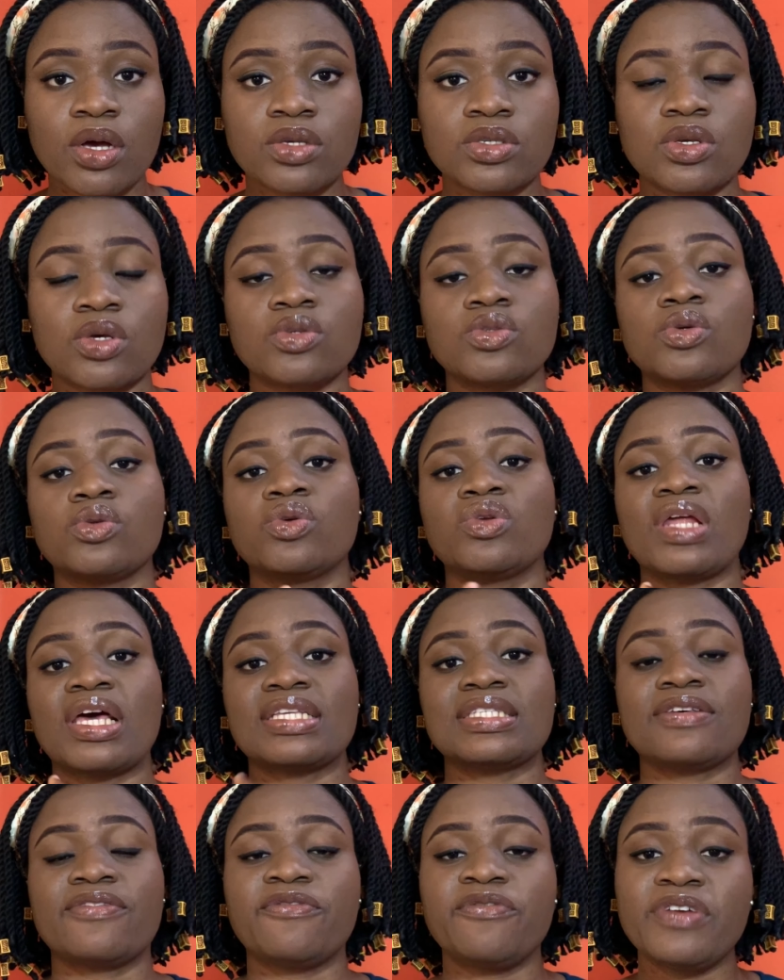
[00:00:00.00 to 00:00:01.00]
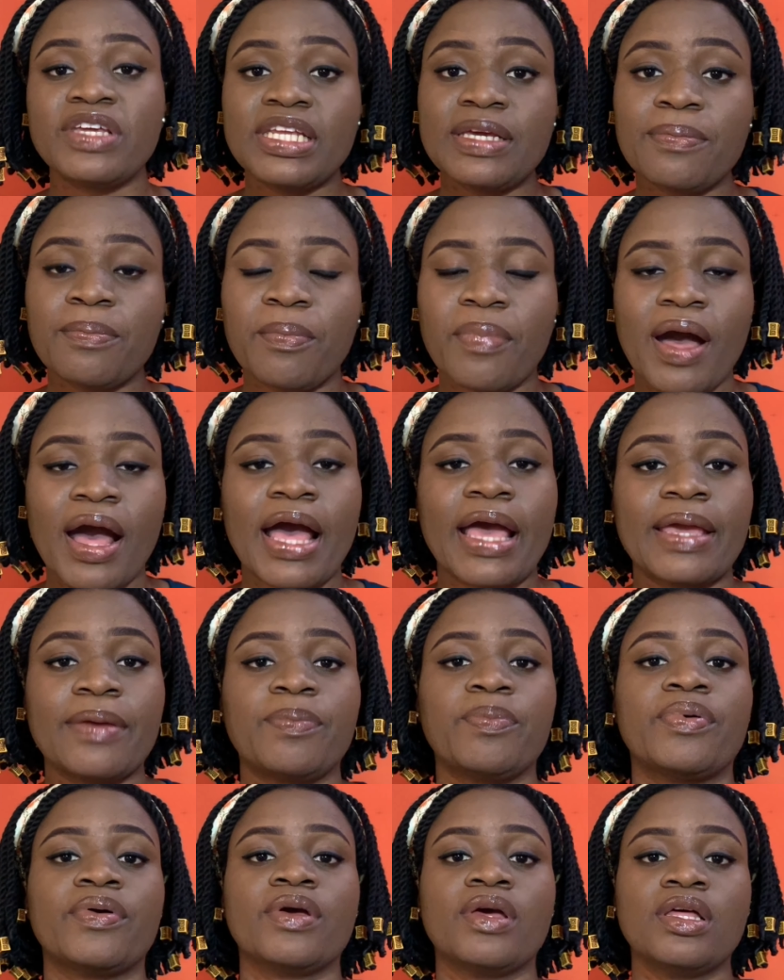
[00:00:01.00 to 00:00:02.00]
also known as the feeding pipe,
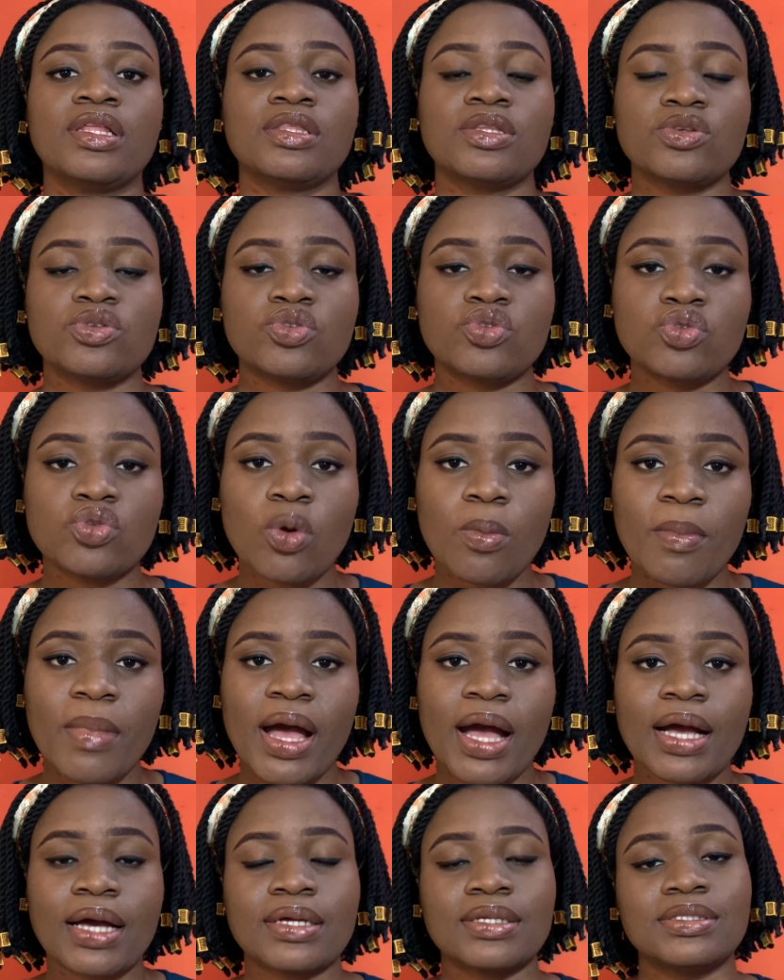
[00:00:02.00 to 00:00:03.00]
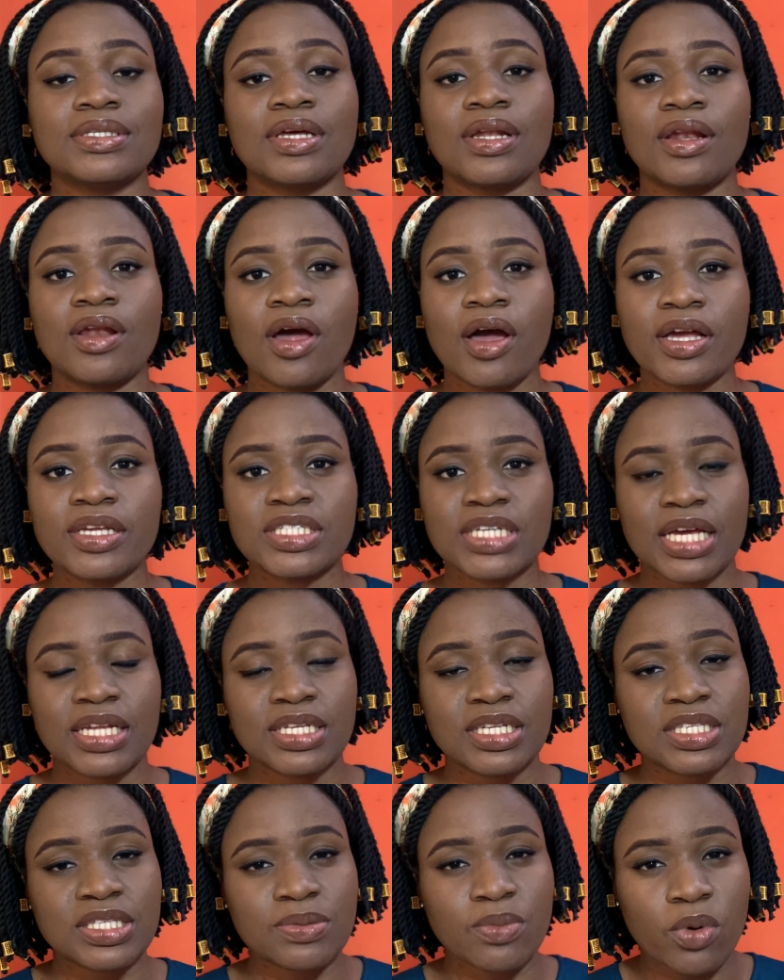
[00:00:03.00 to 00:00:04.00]
the stomach, the large and the
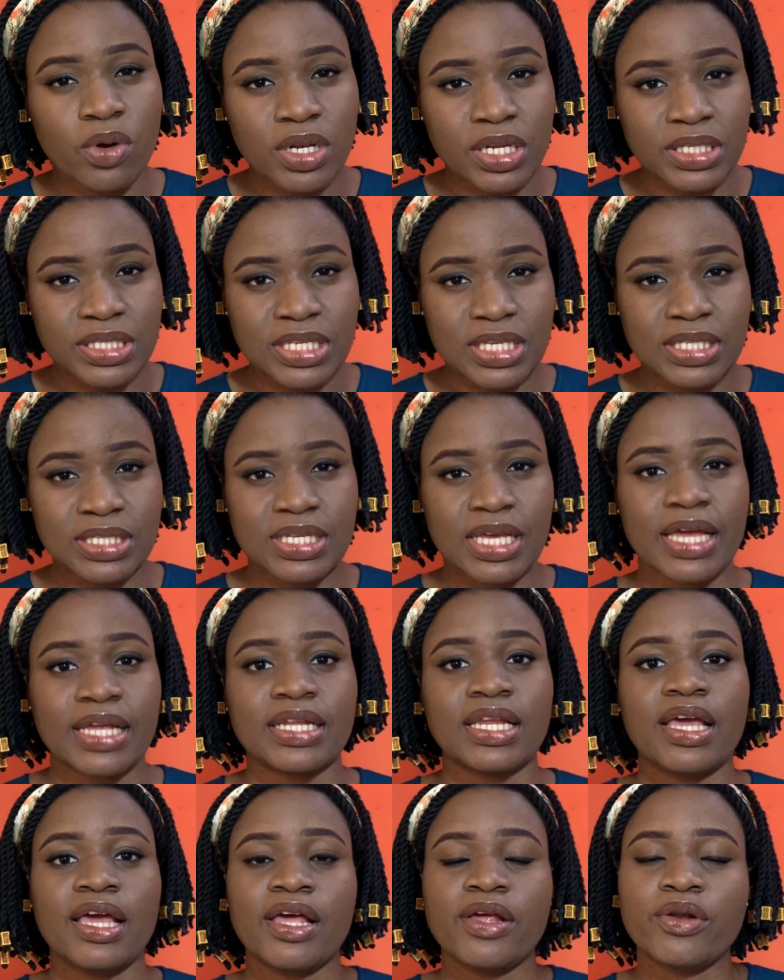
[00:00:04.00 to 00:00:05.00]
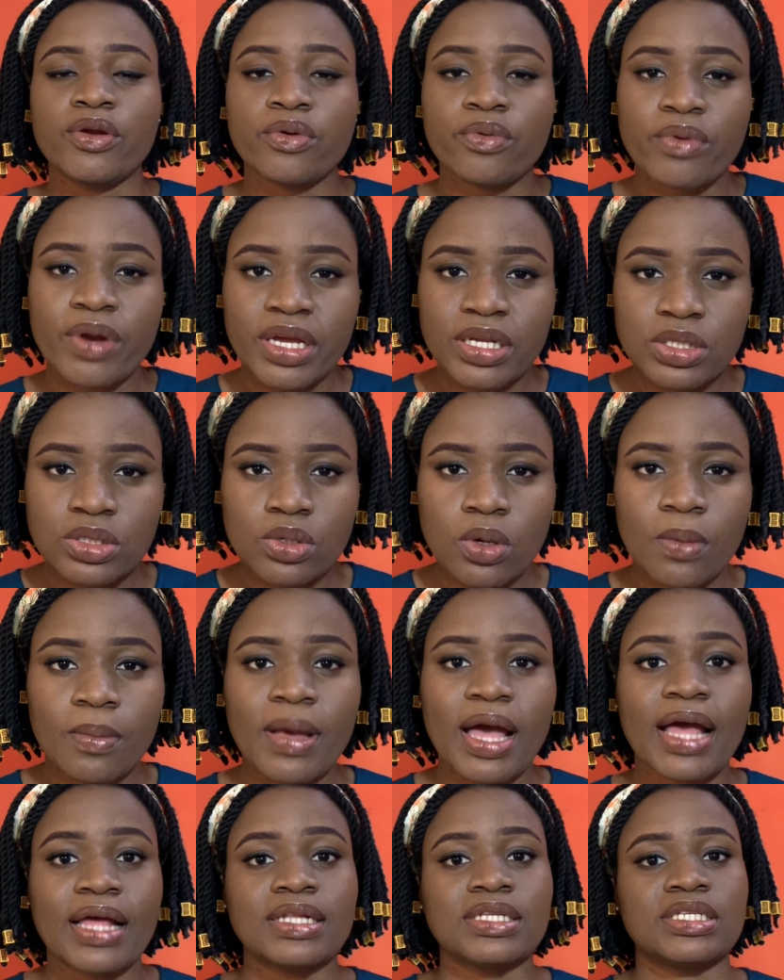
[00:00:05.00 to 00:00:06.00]
small intestine, the rectum,
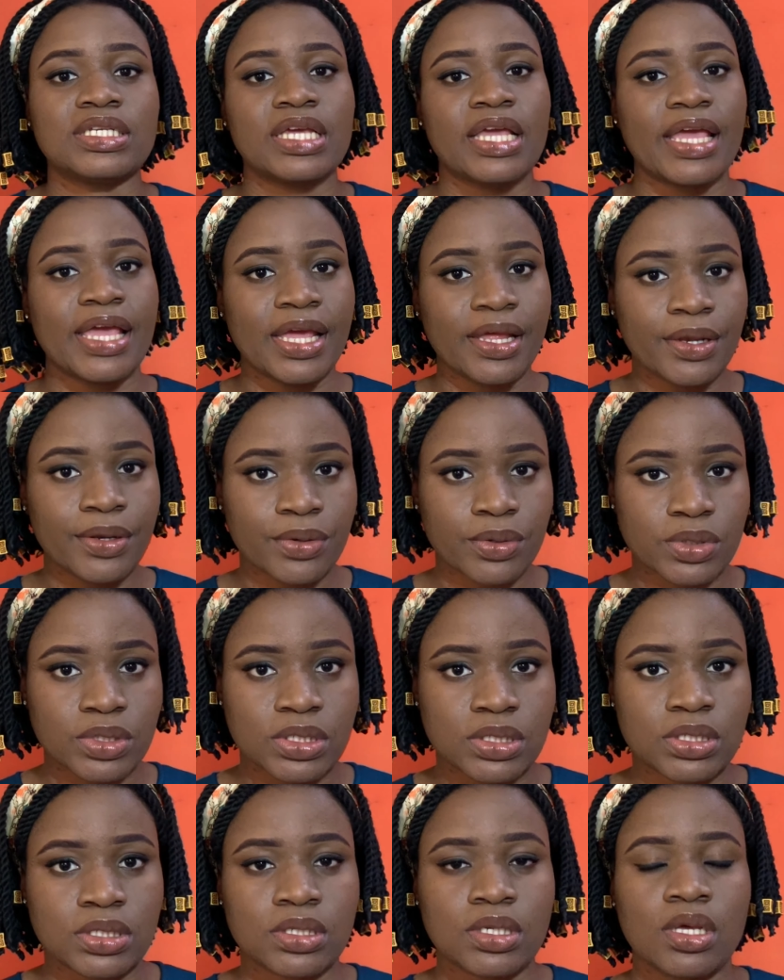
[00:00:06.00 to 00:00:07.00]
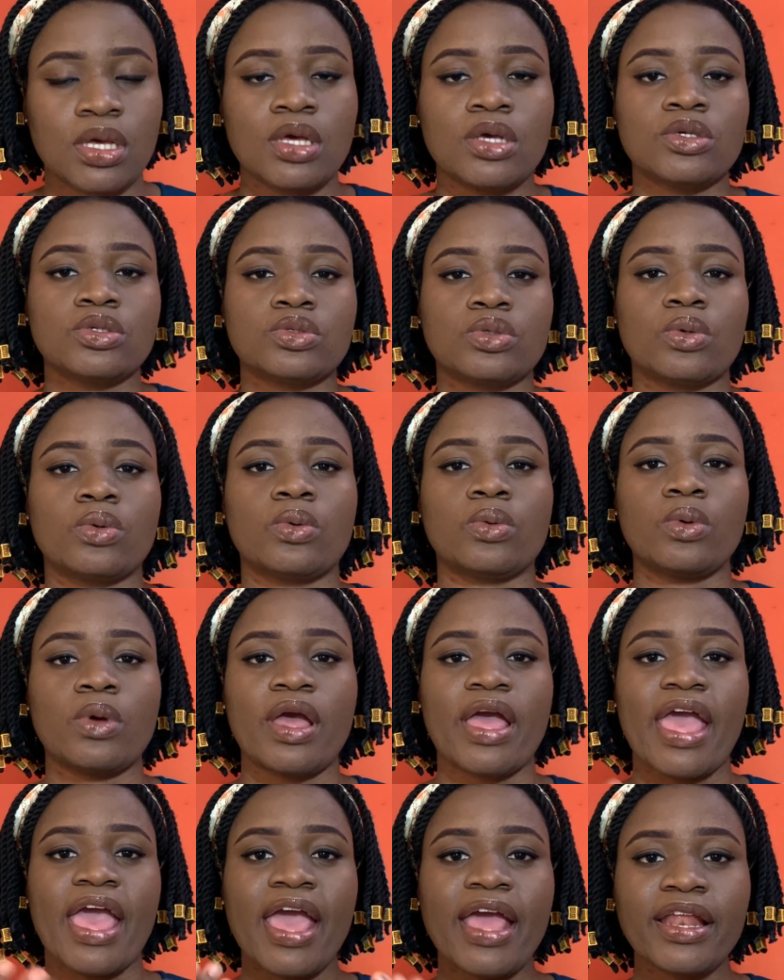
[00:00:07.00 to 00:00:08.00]
and the anus. So
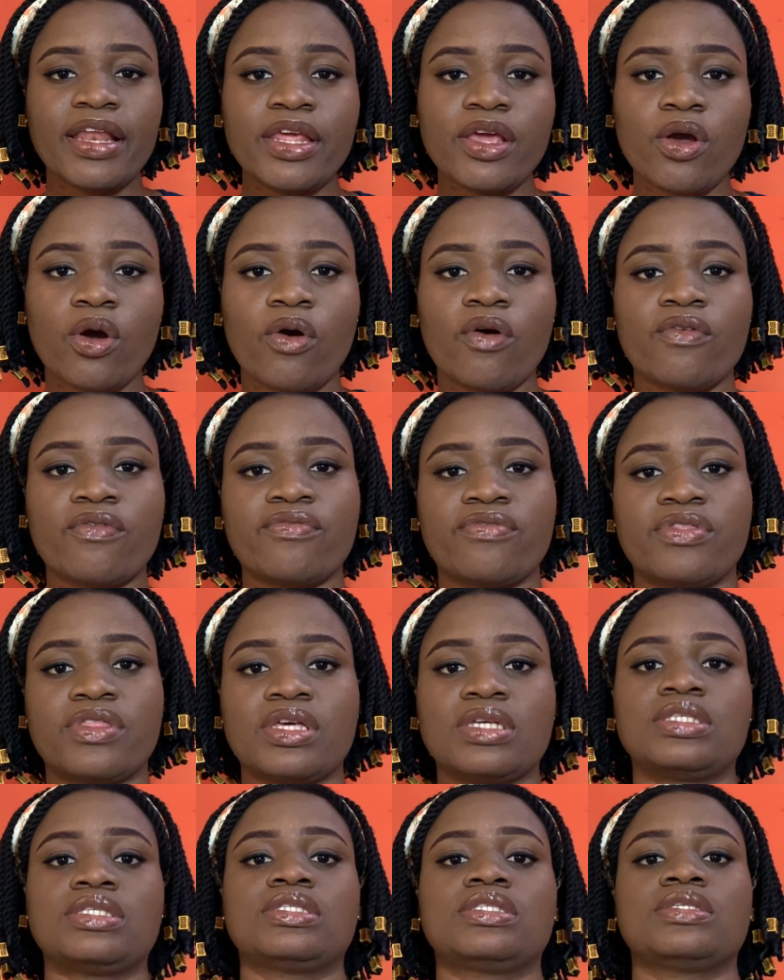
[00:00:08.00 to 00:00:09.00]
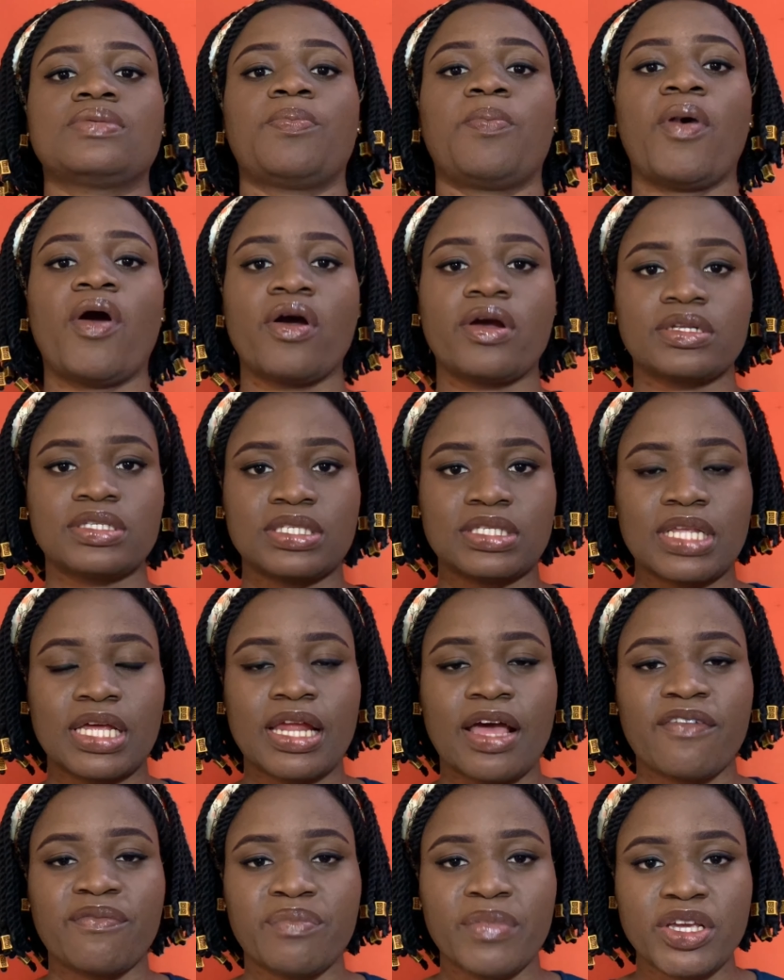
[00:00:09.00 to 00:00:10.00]
any of these parts that I've
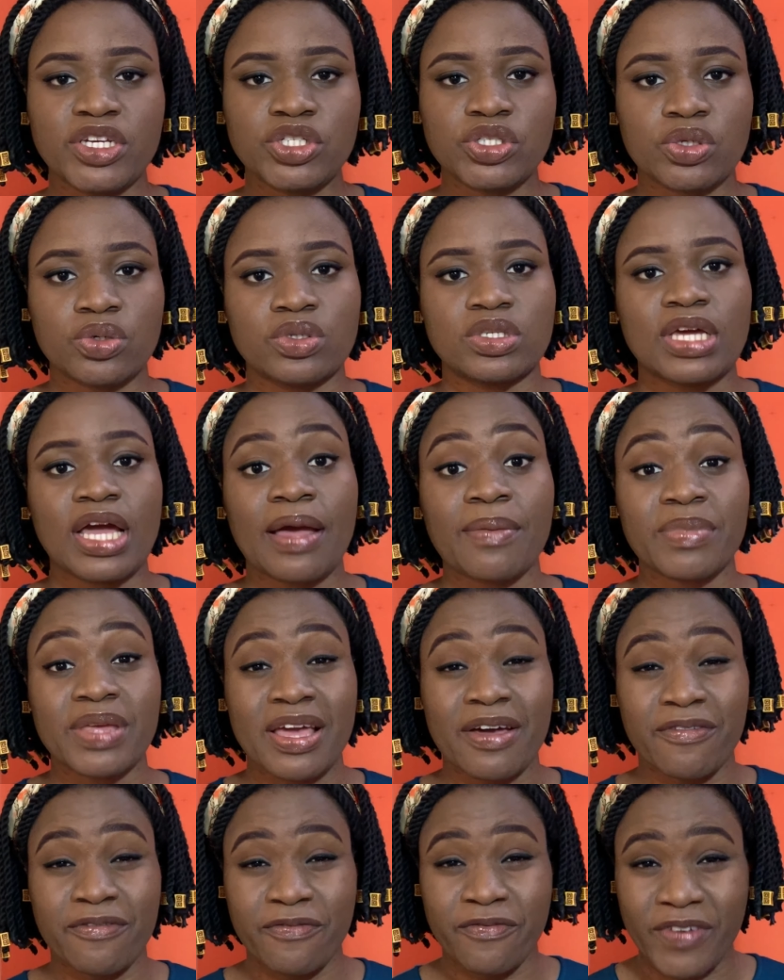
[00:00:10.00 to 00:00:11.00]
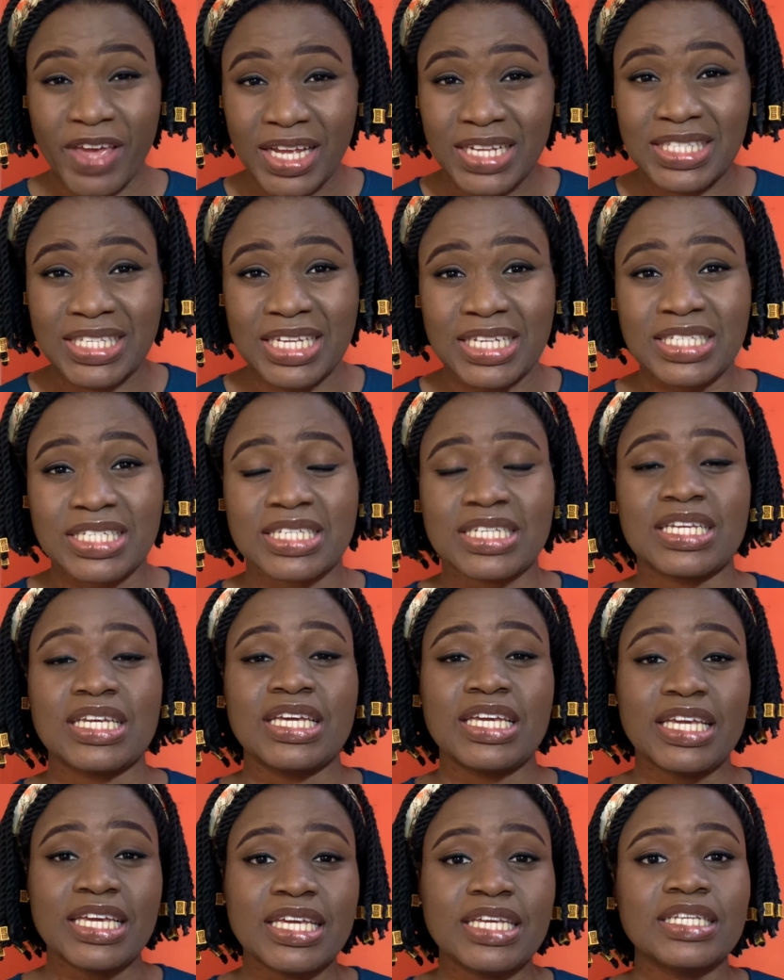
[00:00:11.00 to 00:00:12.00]
mentioned can be affected
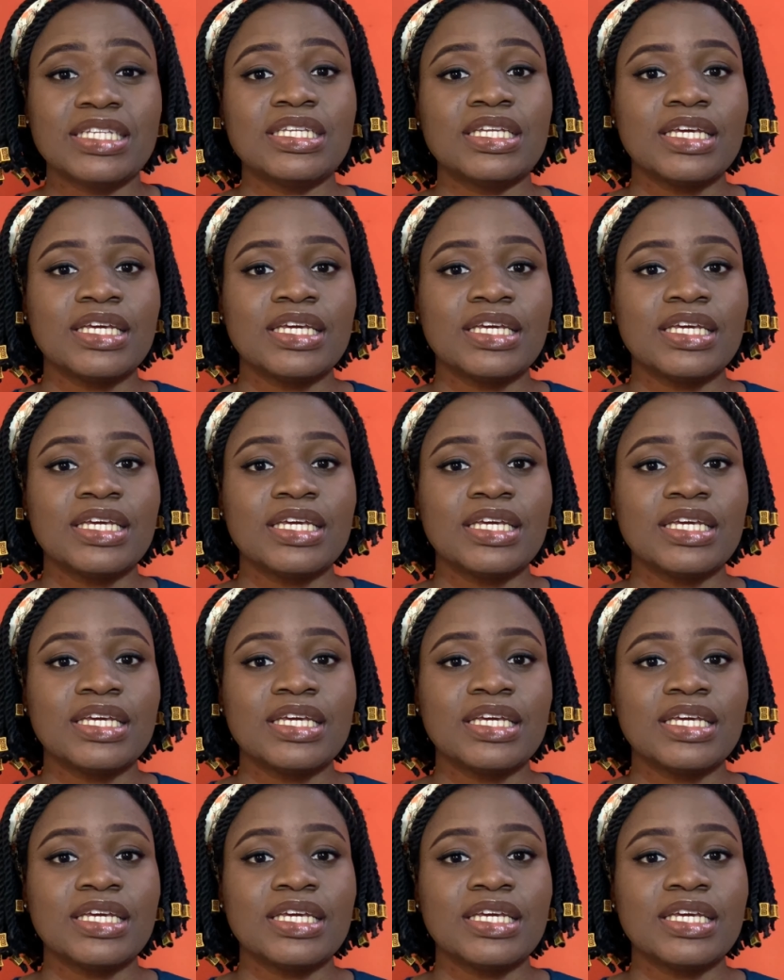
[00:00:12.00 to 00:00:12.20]
in